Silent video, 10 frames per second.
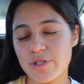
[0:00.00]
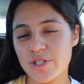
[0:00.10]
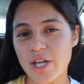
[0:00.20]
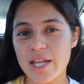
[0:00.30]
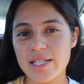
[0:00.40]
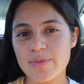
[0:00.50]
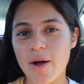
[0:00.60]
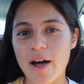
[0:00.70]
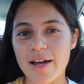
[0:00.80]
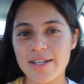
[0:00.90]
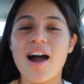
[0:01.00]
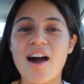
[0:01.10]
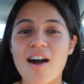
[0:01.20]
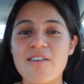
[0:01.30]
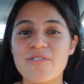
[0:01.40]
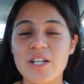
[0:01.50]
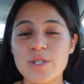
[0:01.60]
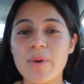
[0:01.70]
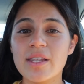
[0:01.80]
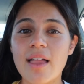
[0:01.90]
Shady Spot. I
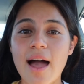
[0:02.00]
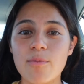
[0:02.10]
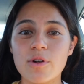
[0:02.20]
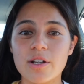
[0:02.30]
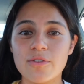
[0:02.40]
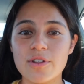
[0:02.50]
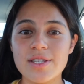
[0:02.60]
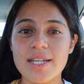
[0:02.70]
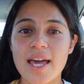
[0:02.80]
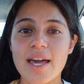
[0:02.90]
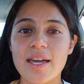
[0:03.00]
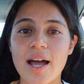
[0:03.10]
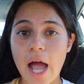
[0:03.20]
finished my lab work for the day.